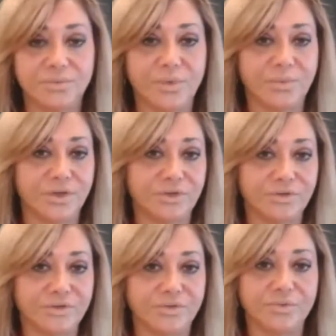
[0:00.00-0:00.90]
what we
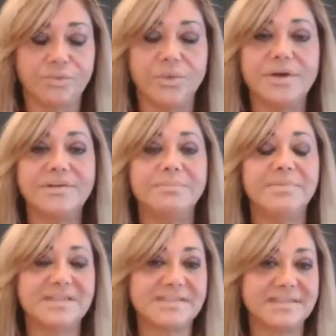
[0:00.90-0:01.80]
could do. What are the
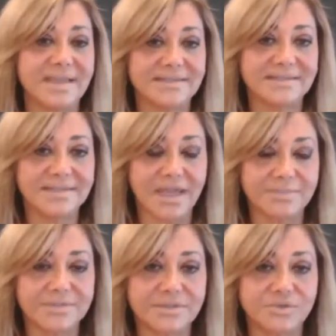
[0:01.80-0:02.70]
best next steps?